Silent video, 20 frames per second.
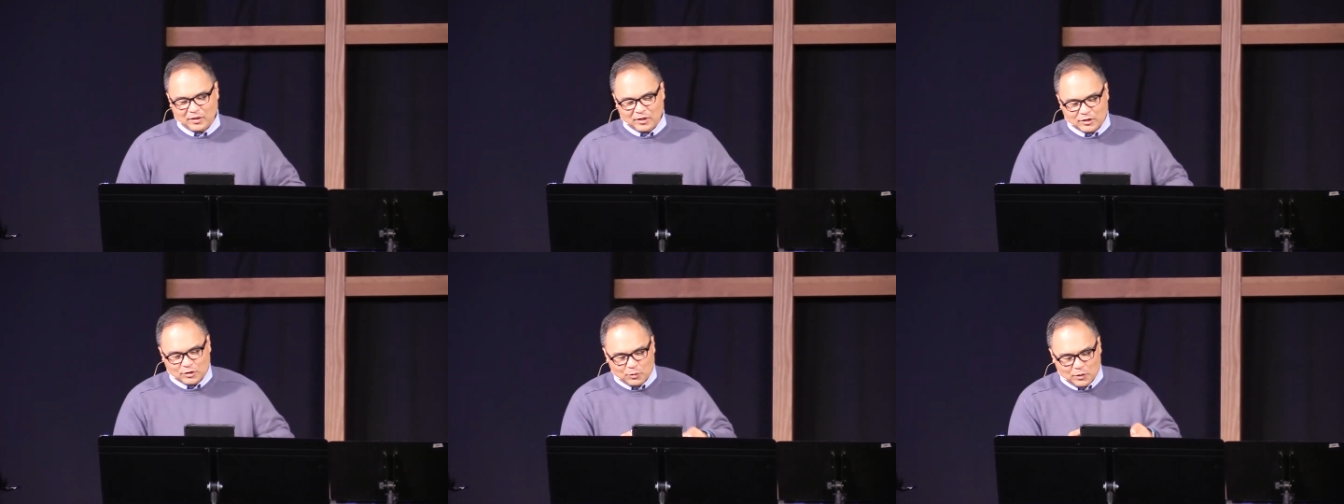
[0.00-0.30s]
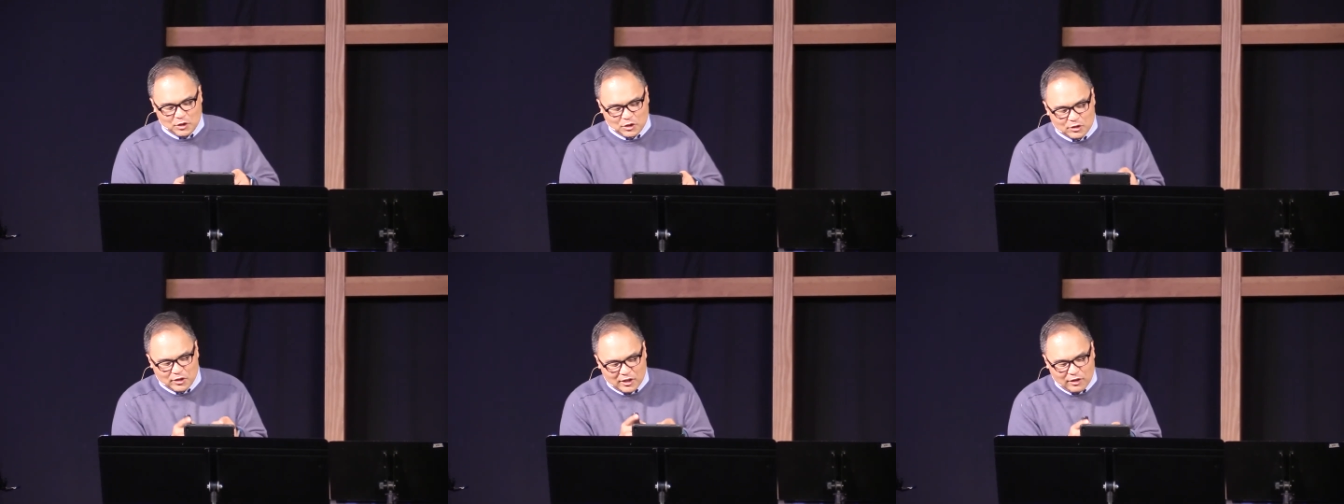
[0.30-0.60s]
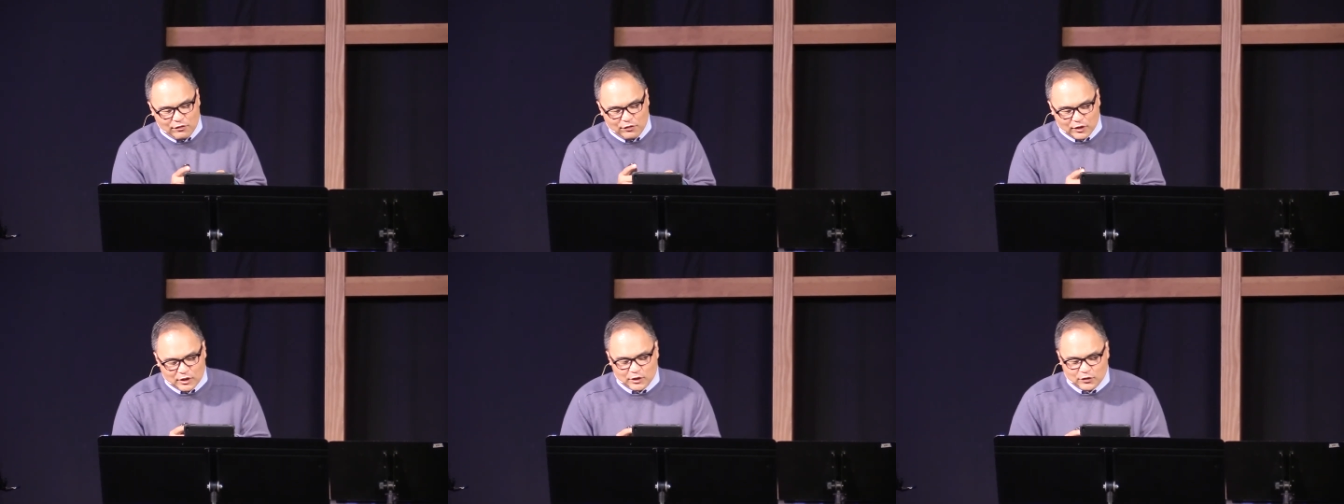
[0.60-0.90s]
So when you look
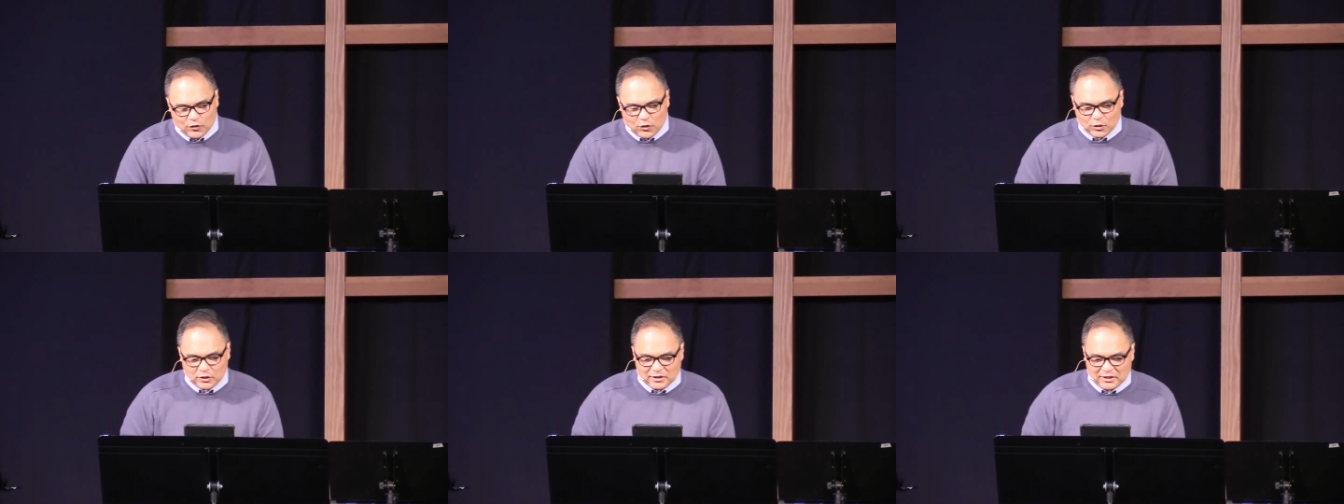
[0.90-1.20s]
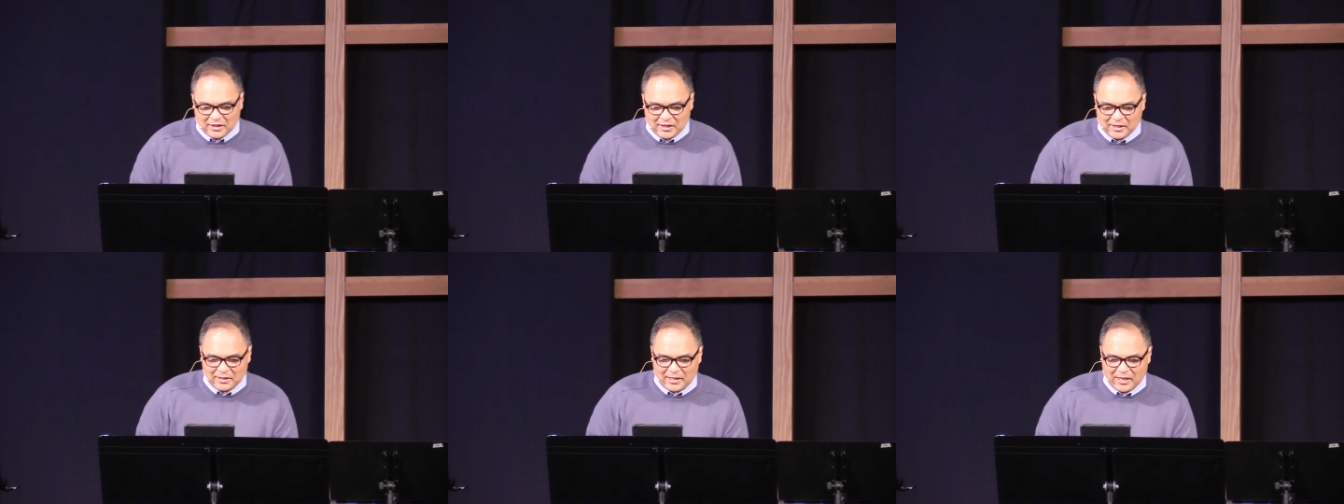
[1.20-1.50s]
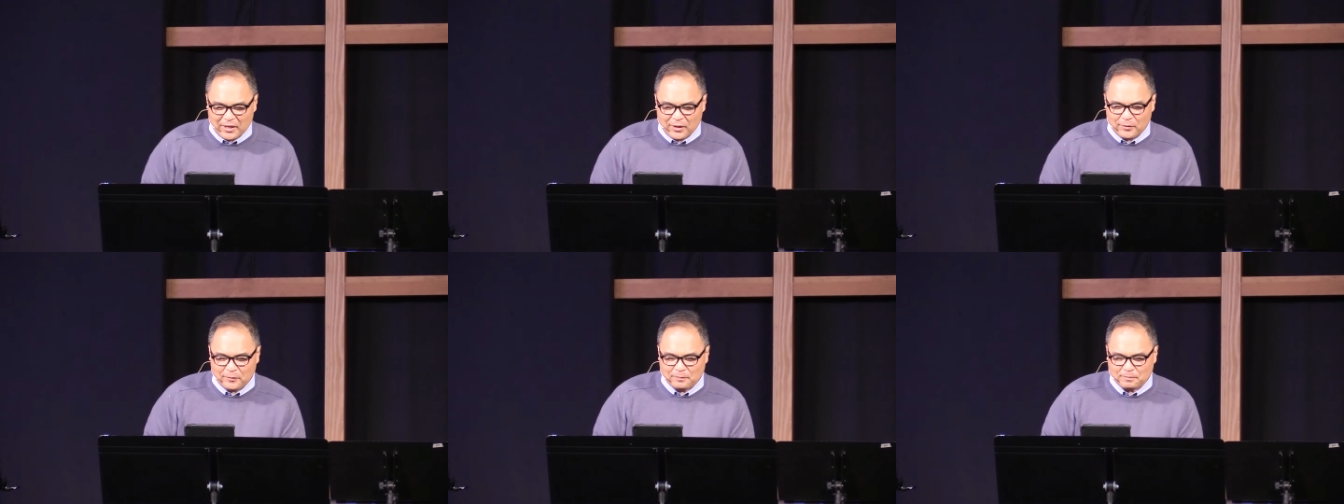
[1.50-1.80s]
at verse 14
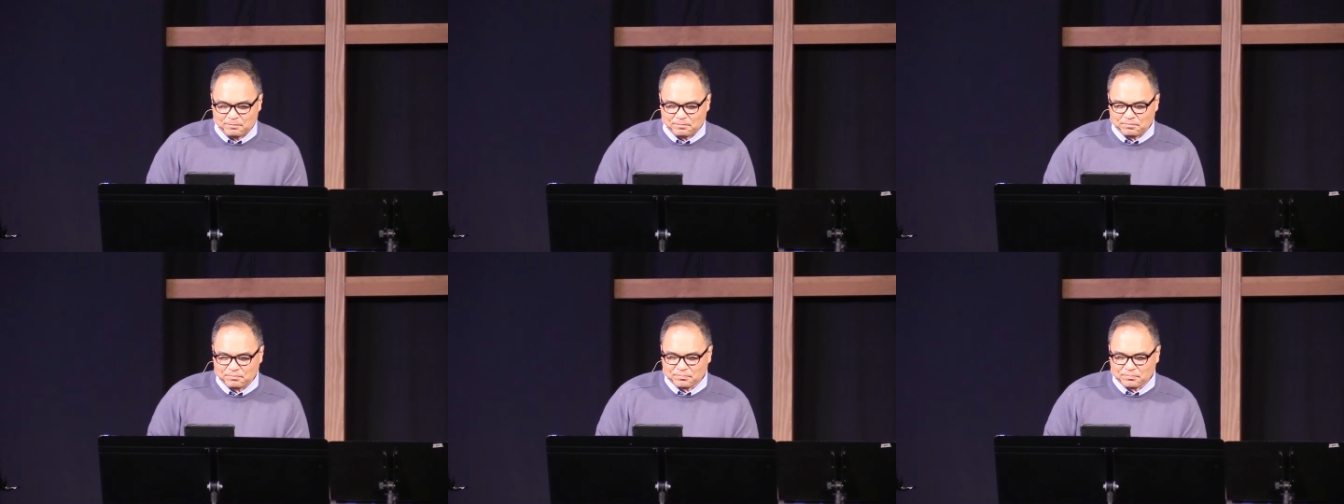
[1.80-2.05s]
now,